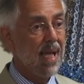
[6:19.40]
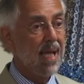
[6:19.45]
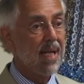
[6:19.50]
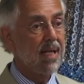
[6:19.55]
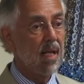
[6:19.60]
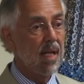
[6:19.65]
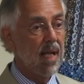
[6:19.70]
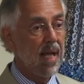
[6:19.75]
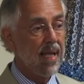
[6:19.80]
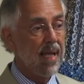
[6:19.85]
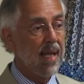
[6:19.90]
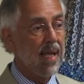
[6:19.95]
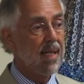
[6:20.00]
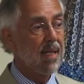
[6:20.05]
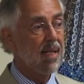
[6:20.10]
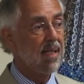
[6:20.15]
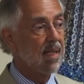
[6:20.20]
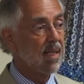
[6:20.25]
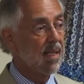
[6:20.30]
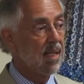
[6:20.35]
He
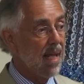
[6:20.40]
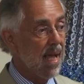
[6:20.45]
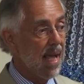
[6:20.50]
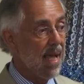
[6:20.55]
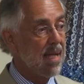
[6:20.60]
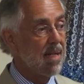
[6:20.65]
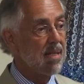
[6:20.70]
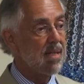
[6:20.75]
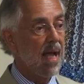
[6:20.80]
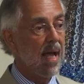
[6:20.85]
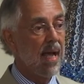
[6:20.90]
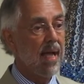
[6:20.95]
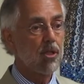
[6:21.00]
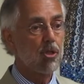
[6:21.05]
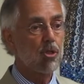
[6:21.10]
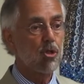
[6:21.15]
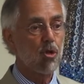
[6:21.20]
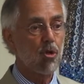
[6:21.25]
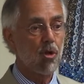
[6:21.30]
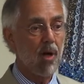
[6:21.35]
laid
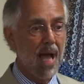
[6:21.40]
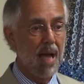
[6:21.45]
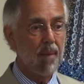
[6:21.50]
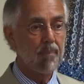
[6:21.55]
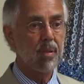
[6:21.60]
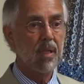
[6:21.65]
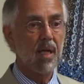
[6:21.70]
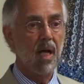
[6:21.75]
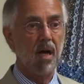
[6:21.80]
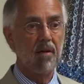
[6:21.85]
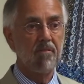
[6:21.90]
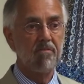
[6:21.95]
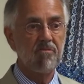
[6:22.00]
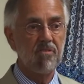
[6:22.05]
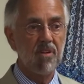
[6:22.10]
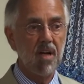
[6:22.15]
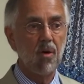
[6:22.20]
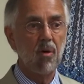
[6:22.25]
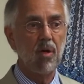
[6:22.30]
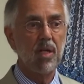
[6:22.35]
a trap, a
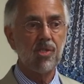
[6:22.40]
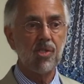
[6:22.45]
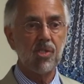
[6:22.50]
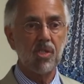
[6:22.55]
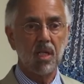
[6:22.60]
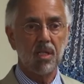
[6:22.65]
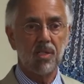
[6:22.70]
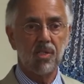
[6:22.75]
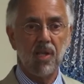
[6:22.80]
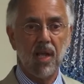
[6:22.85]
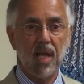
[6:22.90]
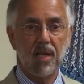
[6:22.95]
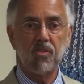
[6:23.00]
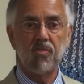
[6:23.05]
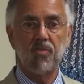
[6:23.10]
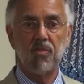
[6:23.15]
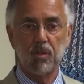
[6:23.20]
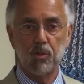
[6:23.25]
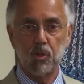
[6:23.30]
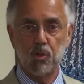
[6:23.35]
very
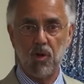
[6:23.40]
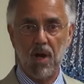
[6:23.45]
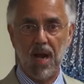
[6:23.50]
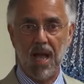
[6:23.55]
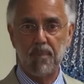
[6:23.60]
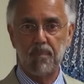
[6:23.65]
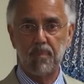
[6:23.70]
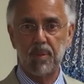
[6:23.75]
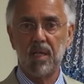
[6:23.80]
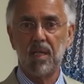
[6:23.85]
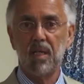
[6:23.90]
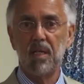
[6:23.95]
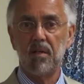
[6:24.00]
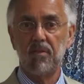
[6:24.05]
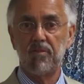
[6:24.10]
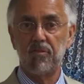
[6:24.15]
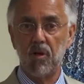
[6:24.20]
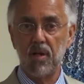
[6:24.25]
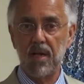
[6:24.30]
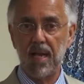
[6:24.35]
successful trap,
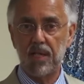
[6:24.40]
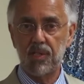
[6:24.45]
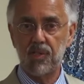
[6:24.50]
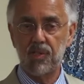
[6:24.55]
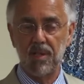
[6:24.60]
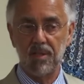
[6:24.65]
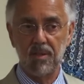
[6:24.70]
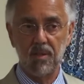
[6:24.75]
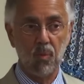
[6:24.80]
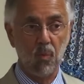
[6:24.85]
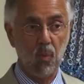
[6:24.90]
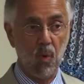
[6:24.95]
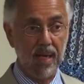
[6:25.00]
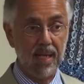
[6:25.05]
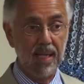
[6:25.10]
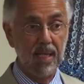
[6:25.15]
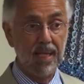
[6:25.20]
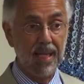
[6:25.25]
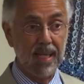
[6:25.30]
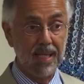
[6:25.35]
for Nixon
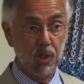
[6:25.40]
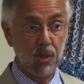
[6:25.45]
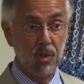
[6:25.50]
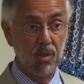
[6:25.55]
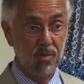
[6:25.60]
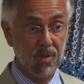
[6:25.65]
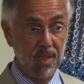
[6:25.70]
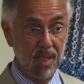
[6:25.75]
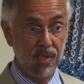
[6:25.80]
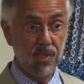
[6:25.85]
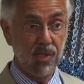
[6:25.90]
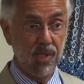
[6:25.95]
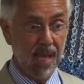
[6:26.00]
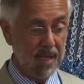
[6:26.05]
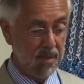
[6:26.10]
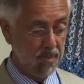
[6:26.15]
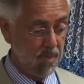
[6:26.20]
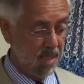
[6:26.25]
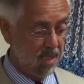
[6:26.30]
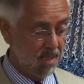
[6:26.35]
when he issued this
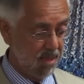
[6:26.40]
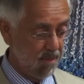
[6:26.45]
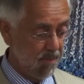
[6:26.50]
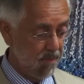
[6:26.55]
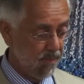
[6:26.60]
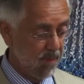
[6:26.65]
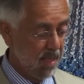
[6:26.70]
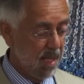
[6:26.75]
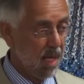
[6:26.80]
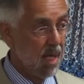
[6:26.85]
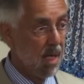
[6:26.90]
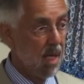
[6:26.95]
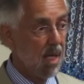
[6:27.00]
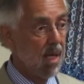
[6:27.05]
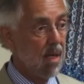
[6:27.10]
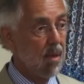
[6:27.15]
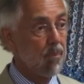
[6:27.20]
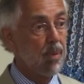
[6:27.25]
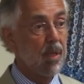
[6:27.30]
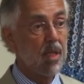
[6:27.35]
statement.
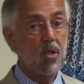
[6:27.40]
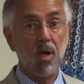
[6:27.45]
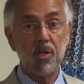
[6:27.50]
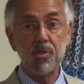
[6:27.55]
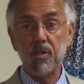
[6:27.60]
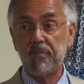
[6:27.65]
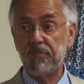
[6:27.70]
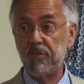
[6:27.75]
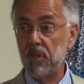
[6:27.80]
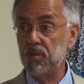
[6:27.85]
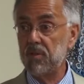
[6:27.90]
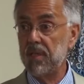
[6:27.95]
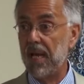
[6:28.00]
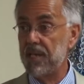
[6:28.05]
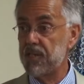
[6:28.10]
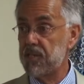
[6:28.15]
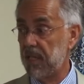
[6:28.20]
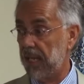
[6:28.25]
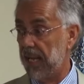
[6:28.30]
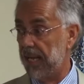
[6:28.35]
Because a few
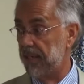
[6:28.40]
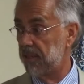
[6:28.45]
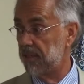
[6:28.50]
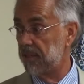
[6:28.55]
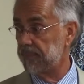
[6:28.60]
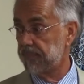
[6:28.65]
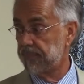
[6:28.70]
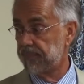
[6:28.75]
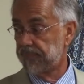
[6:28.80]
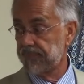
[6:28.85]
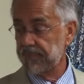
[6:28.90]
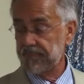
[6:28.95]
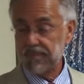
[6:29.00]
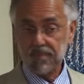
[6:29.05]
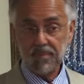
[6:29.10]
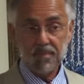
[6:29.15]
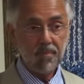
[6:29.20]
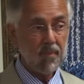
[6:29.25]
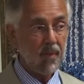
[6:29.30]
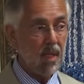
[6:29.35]
days later,
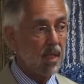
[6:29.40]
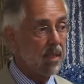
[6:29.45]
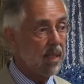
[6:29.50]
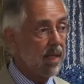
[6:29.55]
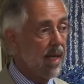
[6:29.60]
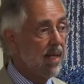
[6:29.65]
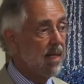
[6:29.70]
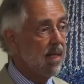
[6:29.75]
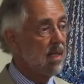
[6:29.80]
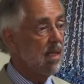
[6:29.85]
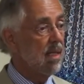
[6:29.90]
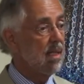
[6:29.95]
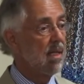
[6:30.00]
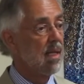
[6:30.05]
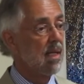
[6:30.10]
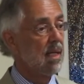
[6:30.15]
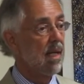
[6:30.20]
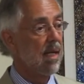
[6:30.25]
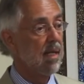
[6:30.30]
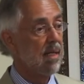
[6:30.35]

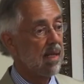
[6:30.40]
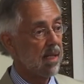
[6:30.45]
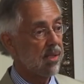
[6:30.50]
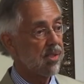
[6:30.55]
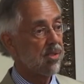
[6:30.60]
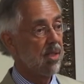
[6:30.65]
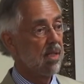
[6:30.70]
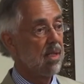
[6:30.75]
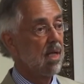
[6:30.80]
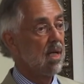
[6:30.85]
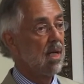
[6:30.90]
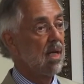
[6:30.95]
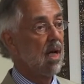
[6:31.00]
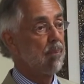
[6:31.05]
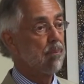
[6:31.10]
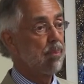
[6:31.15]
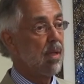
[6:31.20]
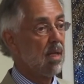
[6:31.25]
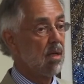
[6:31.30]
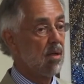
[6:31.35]
Kennedy and Nixon
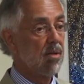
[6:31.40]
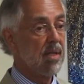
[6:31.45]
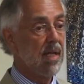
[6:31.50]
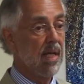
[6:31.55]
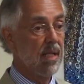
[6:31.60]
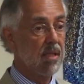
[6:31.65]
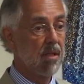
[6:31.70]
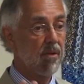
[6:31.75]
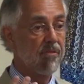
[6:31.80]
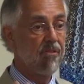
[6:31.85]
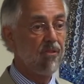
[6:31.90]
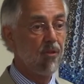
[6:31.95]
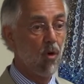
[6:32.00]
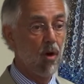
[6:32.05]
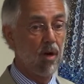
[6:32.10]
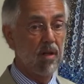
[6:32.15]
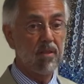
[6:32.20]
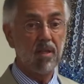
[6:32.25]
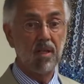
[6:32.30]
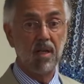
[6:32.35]
appeared in the
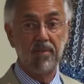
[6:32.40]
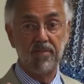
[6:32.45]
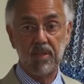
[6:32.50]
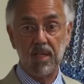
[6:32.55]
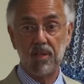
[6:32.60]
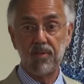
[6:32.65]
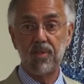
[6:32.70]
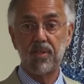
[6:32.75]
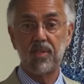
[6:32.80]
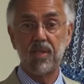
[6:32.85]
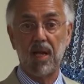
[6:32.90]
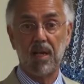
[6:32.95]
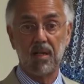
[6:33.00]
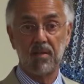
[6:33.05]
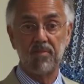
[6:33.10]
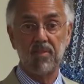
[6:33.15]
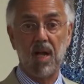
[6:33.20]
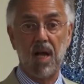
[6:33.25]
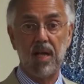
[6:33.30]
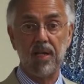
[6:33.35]
fourth of their
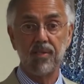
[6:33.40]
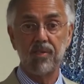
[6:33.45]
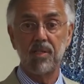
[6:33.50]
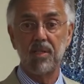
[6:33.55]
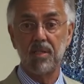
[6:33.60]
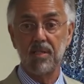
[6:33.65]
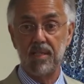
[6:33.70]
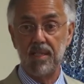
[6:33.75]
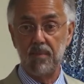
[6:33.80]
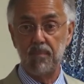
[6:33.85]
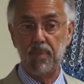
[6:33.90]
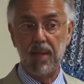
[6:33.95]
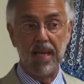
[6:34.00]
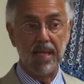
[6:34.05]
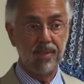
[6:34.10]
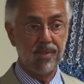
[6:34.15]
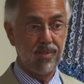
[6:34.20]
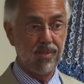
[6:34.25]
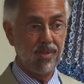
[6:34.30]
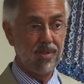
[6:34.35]
televised
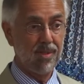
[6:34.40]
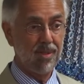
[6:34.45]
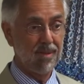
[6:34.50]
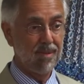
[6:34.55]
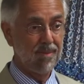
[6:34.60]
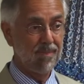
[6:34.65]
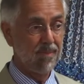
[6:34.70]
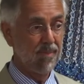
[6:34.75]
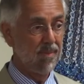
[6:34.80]
debates.